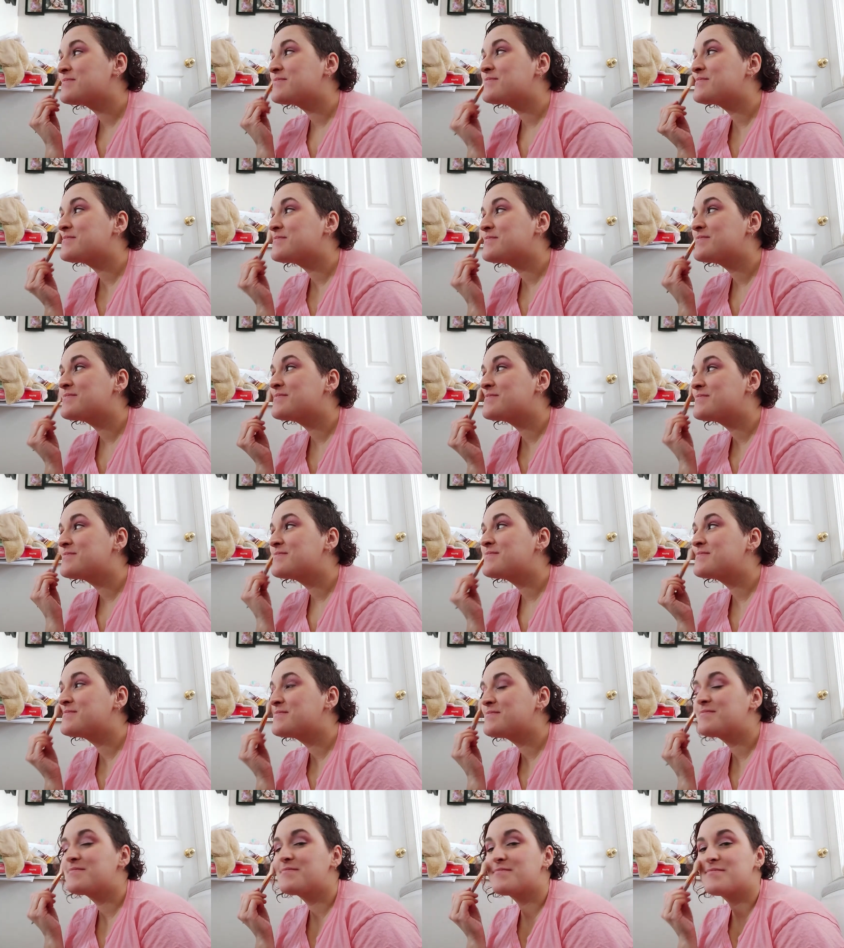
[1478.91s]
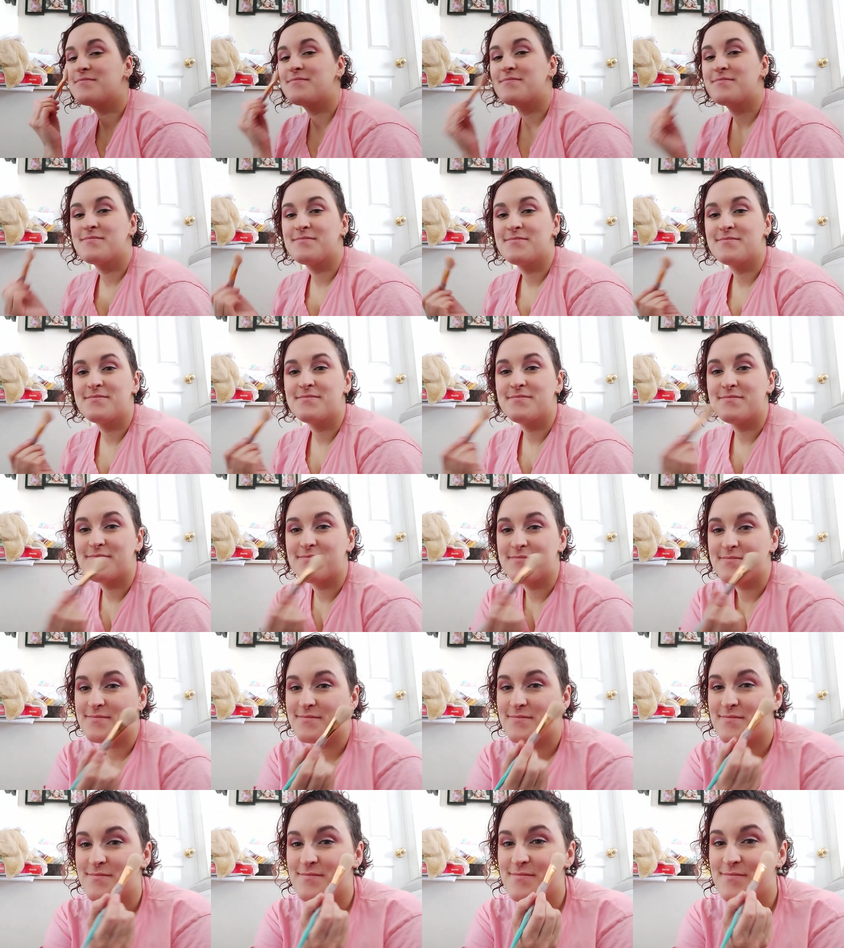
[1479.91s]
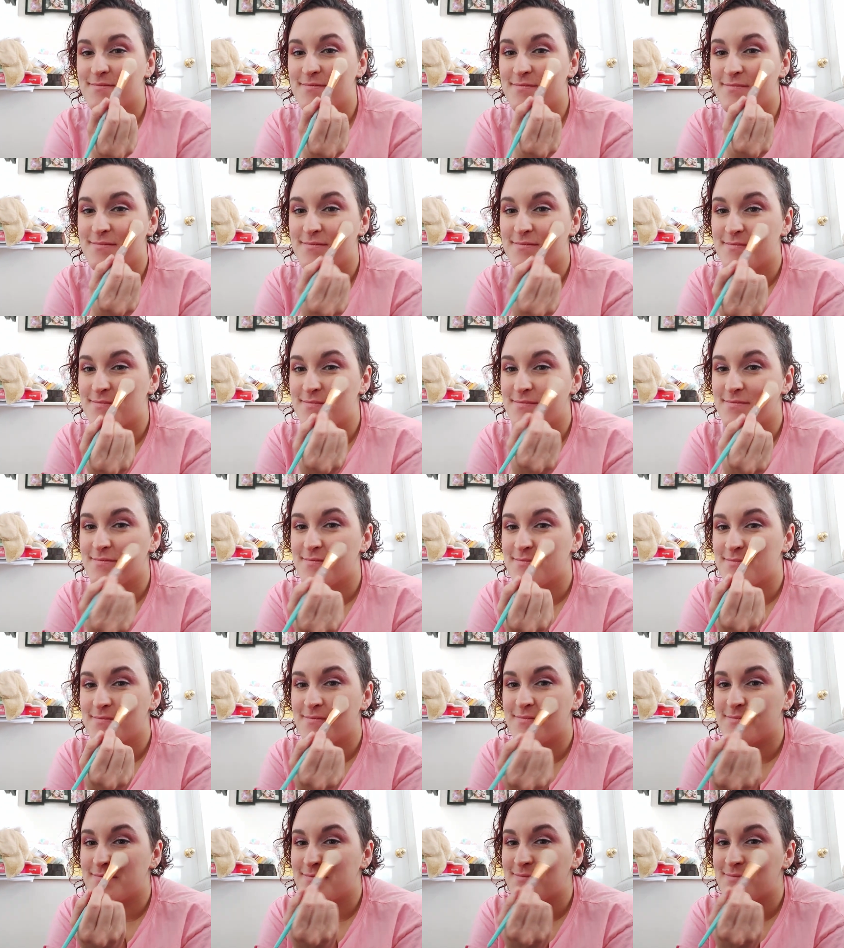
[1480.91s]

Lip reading: Nobody speaks.